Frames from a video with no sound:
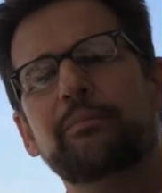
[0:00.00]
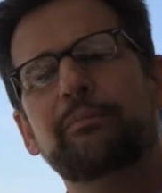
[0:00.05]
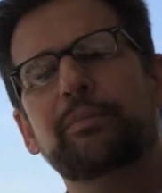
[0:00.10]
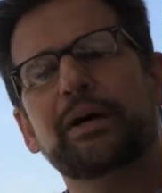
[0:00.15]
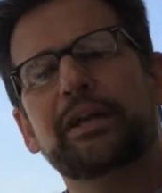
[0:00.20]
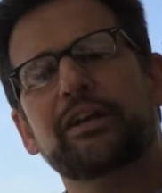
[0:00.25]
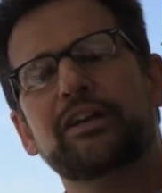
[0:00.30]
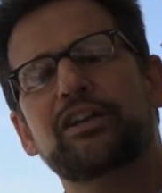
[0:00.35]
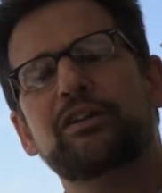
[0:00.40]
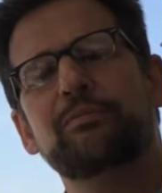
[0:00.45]

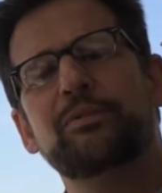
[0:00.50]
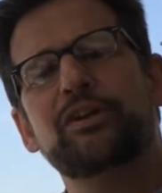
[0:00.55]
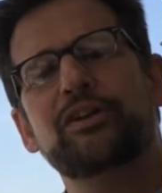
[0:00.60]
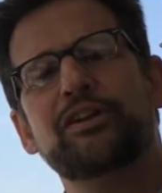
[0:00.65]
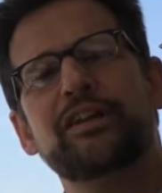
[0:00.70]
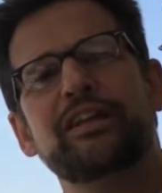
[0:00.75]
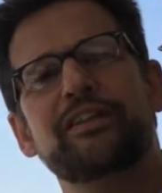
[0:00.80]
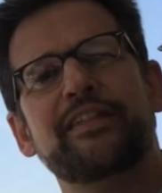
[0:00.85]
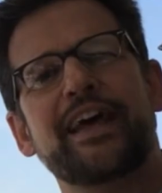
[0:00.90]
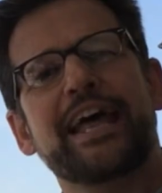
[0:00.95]
but a
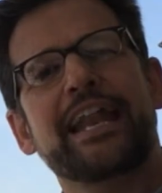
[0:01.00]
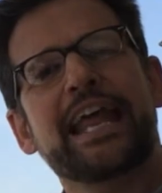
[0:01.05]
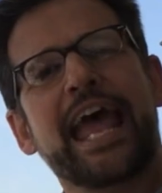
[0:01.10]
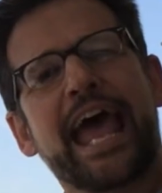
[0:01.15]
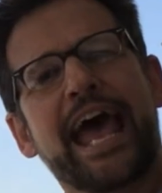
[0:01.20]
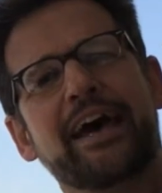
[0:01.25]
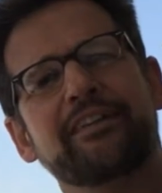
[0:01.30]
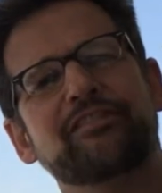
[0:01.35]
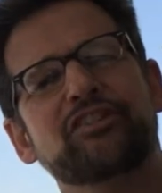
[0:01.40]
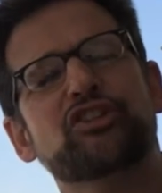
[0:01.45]
community that
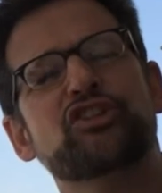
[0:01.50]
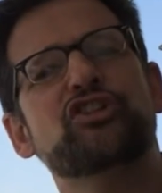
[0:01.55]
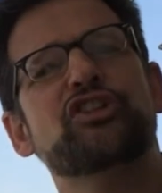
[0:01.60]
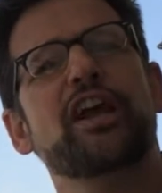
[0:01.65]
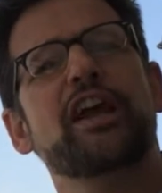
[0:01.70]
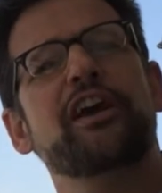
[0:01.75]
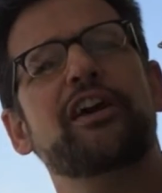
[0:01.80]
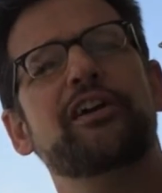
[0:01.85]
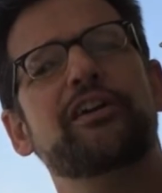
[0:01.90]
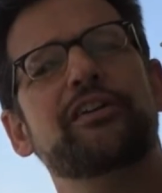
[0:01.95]
has a
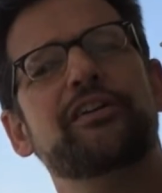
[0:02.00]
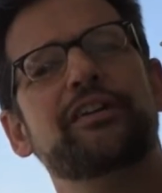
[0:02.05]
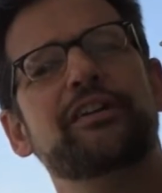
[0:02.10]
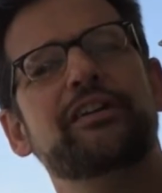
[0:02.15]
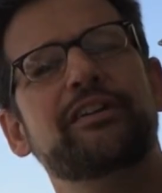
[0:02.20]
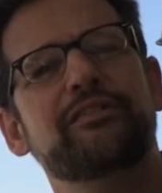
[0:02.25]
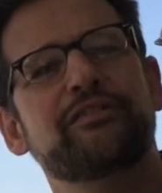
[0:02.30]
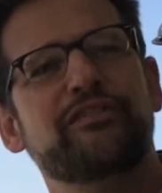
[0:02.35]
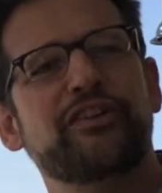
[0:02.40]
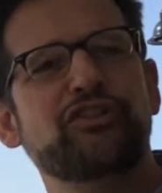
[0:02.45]
shared
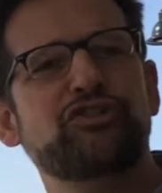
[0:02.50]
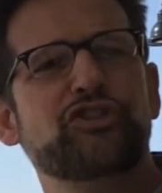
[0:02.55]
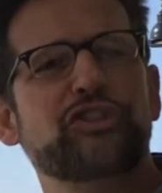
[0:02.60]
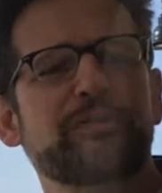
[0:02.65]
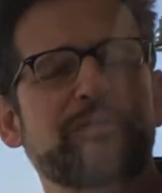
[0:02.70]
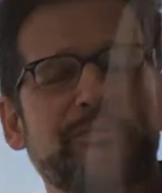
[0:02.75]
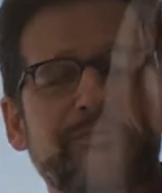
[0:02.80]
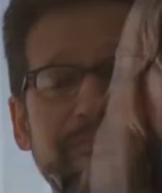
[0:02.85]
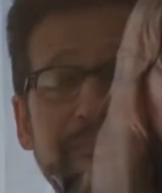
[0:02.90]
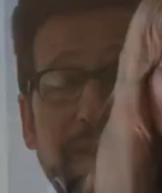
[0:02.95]
vision.